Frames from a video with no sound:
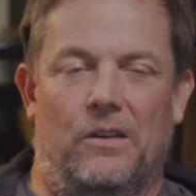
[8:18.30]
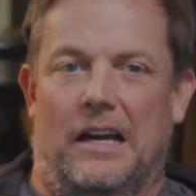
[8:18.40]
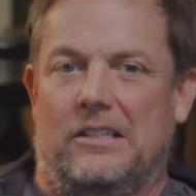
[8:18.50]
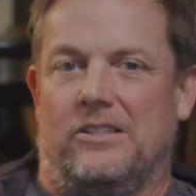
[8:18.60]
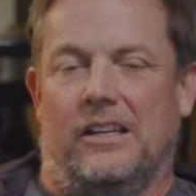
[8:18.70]

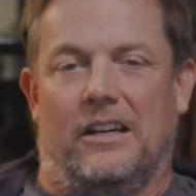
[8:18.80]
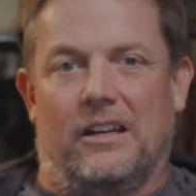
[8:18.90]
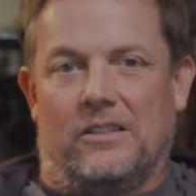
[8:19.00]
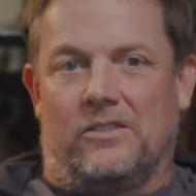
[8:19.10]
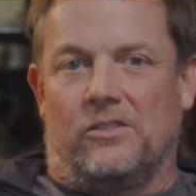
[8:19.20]
guys sit at
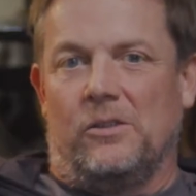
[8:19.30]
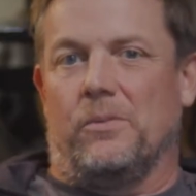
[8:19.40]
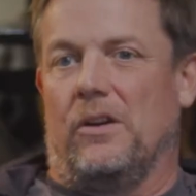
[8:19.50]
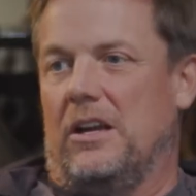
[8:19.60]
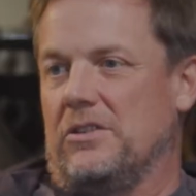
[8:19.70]
a
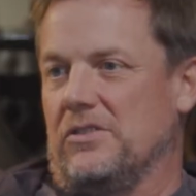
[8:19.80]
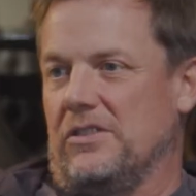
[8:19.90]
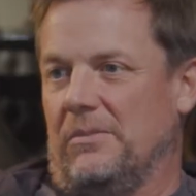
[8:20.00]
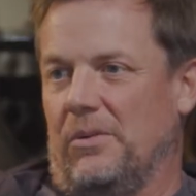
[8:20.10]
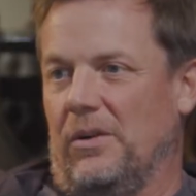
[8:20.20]
super
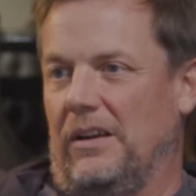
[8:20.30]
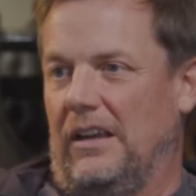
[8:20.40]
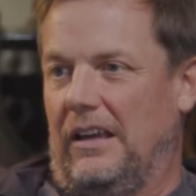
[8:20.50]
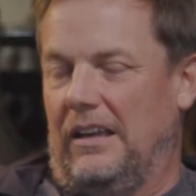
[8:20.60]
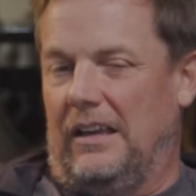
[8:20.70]
interesting point
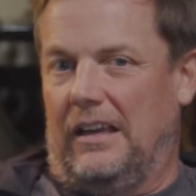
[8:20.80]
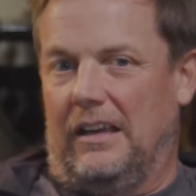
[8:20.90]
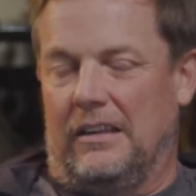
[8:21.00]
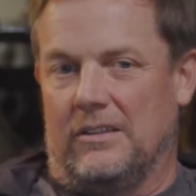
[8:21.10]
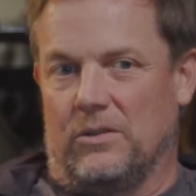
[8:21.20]

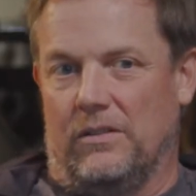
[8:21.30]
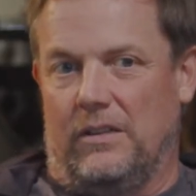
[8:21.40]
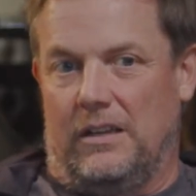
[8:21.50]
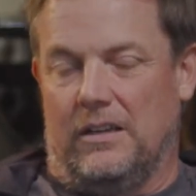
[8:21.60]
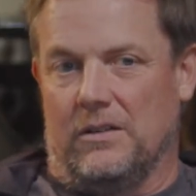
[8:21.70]
in sort of
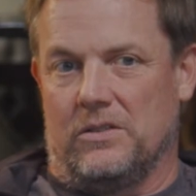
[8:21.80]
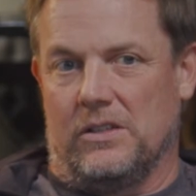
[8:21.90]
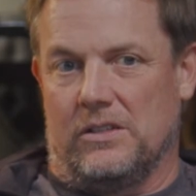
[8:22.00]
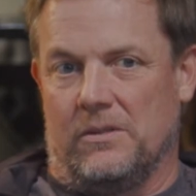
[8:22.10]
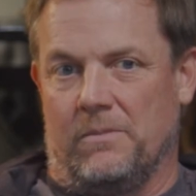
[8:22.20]
the
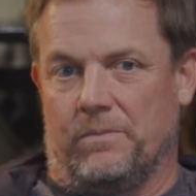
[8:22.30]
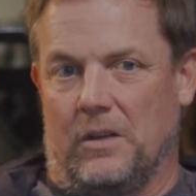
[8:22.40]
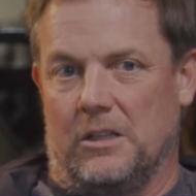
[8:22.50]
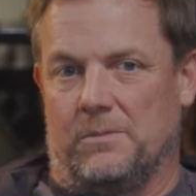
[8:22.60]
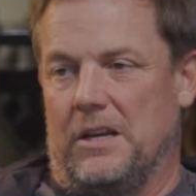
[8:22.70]
ecosystem,
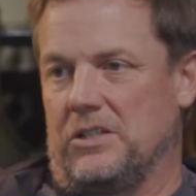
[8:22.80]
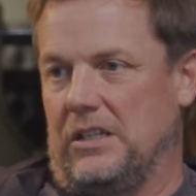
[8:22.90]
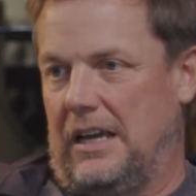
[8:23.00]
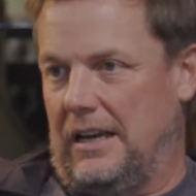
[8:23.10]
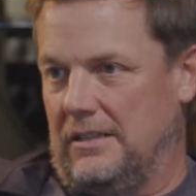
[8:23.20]

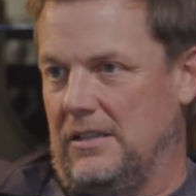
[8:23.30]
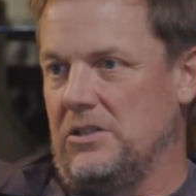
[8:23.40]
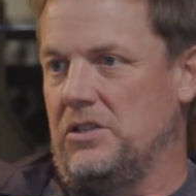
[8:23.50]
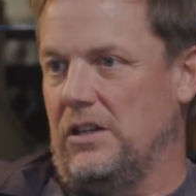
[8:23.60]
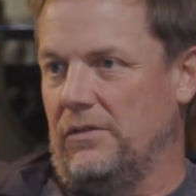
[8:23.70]
especially as this
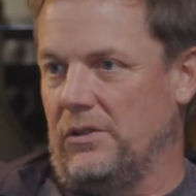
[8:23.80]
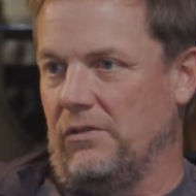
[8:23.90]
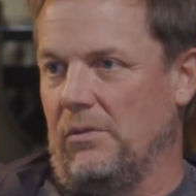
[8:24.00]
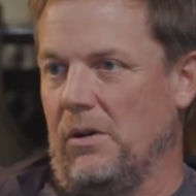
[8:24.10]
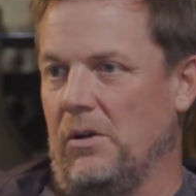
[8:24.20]
shift to
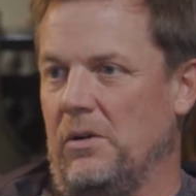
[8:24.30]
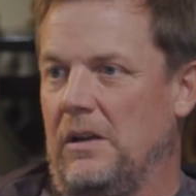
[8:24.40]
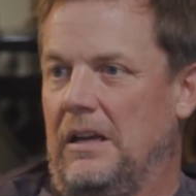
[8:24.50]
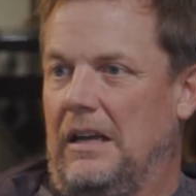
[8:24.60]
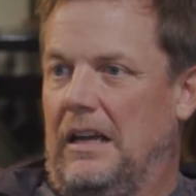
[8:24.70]
remote
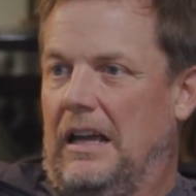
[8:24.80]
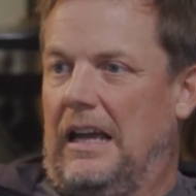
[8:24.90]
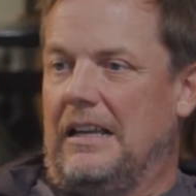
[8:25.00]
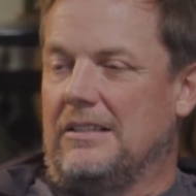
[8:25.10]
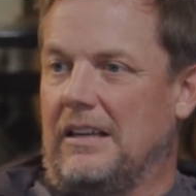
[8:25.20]

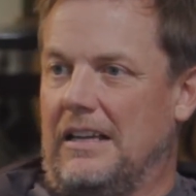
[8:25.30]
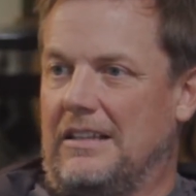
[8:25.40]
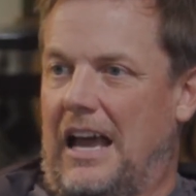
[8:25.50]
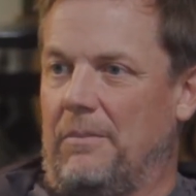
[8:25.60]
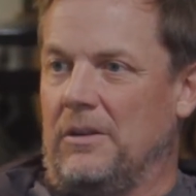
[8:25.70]
has
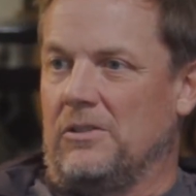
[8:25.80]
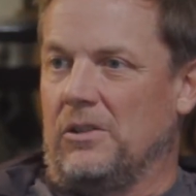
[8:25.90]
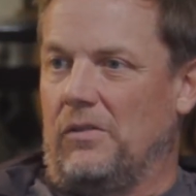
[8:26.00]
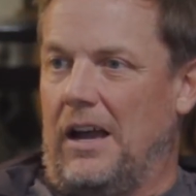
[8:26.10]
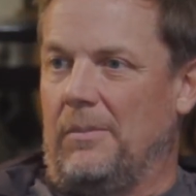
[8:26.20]
happened so
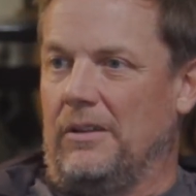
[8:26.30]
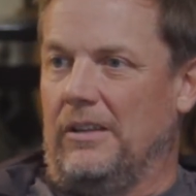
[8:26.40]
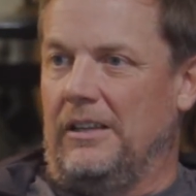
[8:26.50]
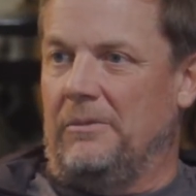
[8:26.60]
rapidly.